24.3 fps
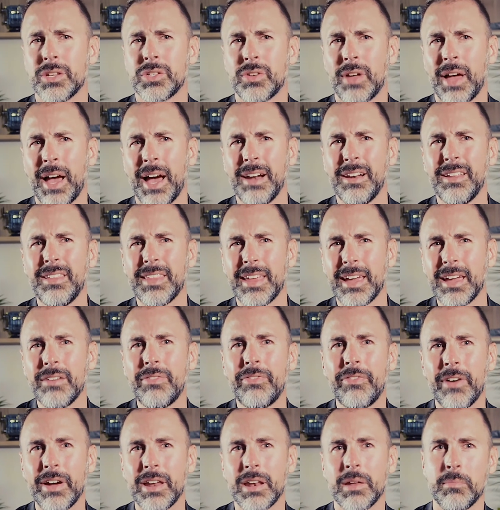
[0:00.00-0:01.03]
So how do they
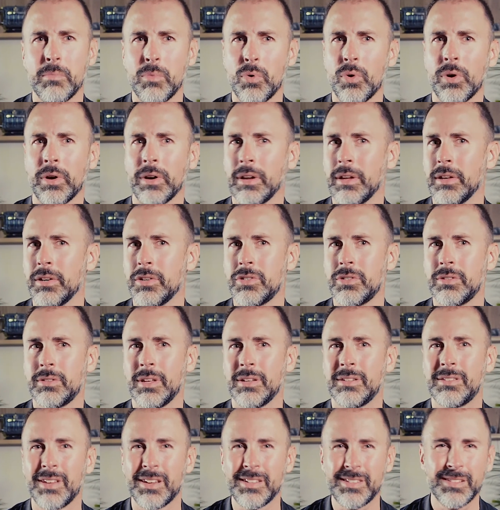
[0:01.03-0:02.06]
find a mortgage
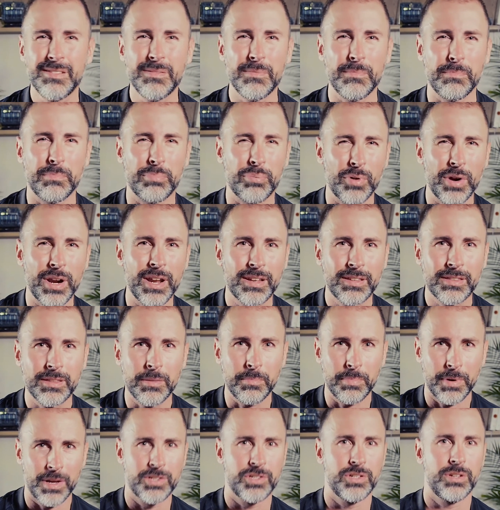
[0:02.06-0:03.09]
that doesn't break the
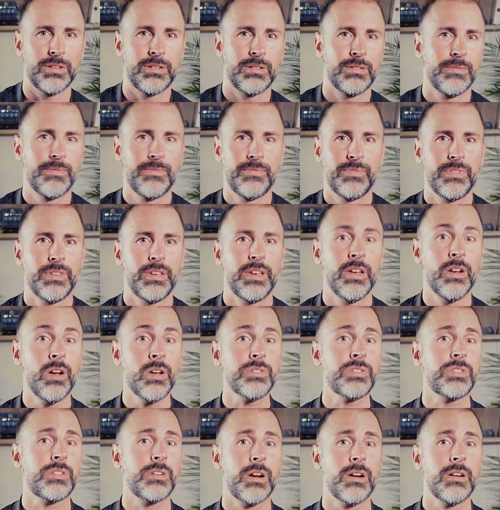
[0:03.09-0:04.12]
budget? It all
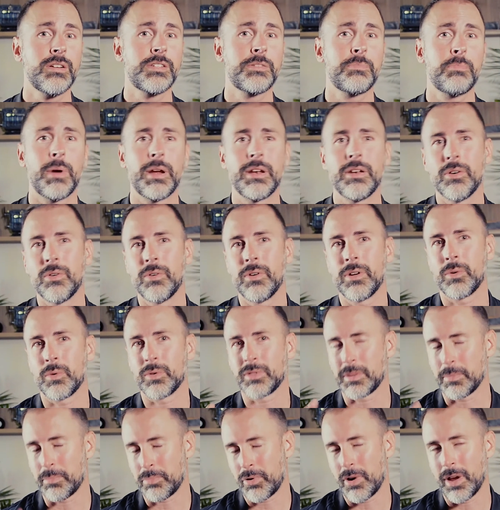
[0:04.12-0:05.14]
starts by knowing
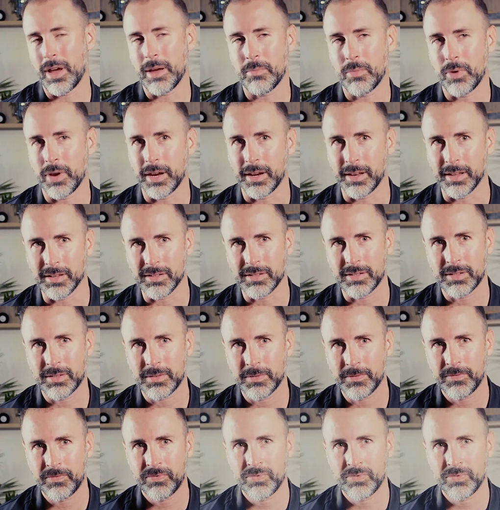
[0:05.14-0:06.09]
what the prime rate is.